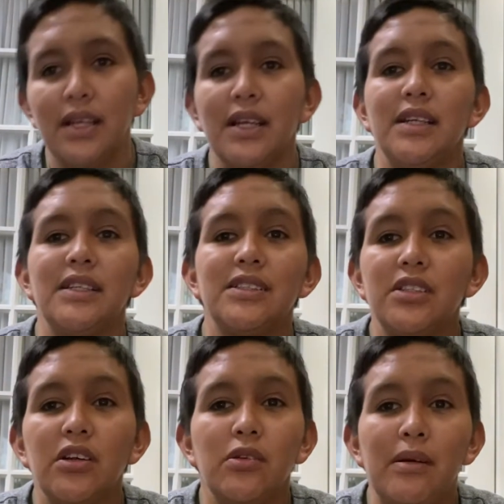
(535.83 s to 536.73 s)

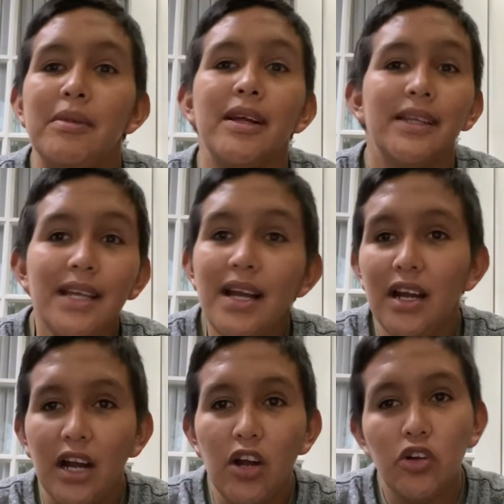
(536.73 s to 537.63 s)
So I'm like, yeah,
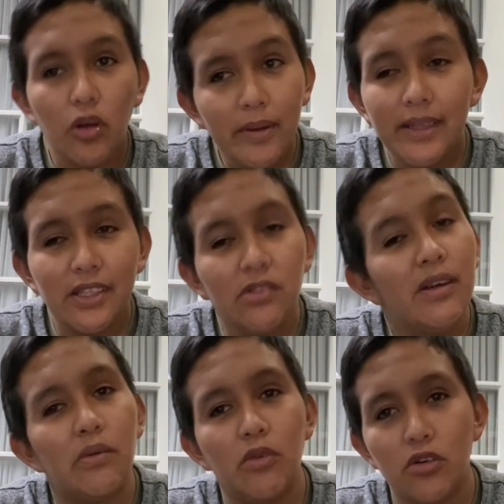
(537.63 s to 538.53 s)
I'll go with you
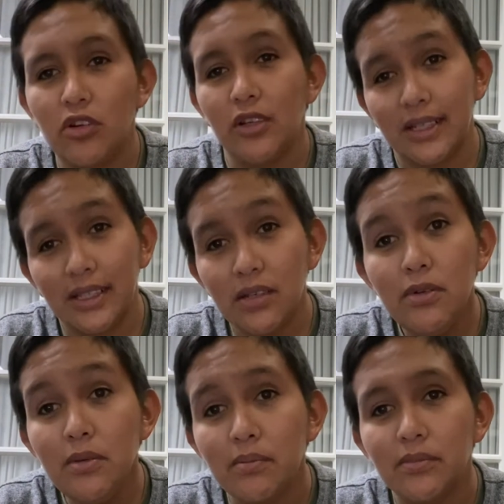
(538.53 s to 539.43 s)
and we'll go look at the
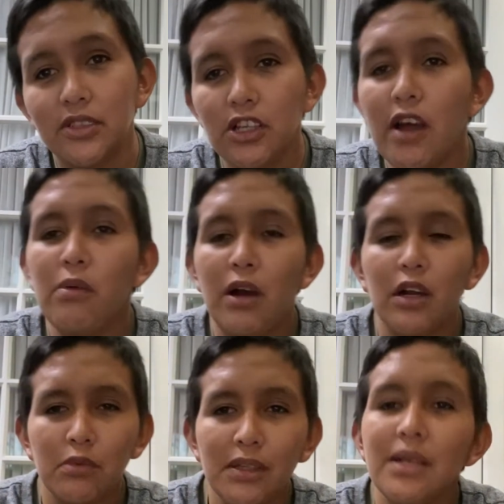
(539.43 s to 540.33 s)
room. So I walked
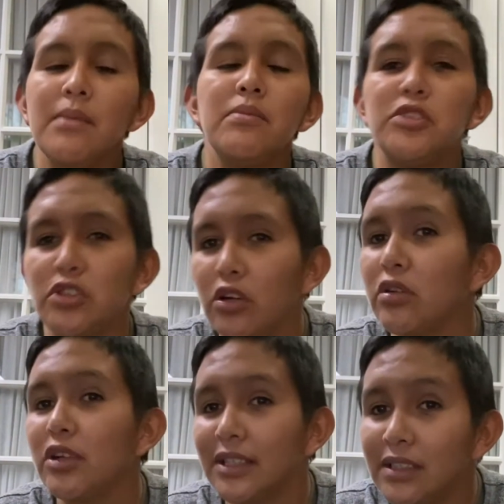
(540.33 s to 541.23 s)
with him to go
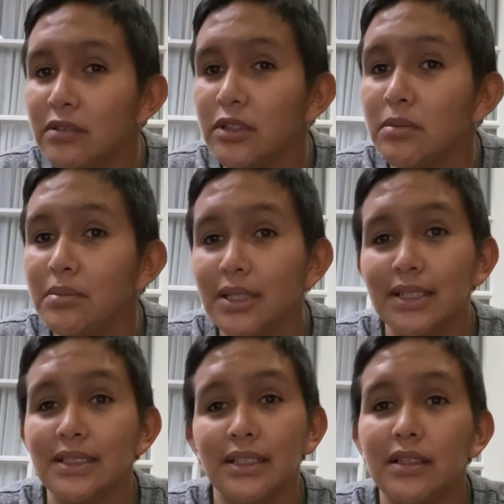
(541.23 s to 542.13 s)
look at the room
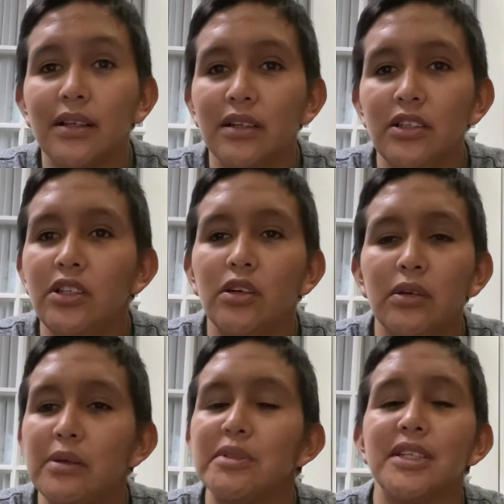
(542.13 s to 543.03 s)
because, he
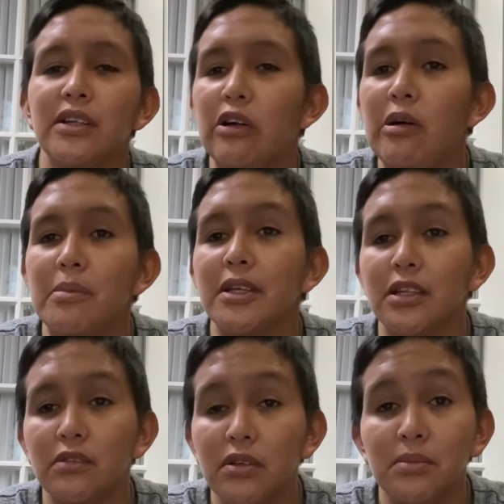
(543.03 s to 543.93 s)
was like, oh, I'm gonna get a
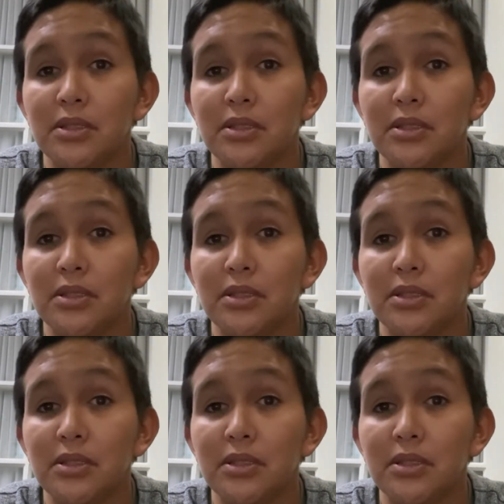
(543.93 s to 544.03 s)
room. So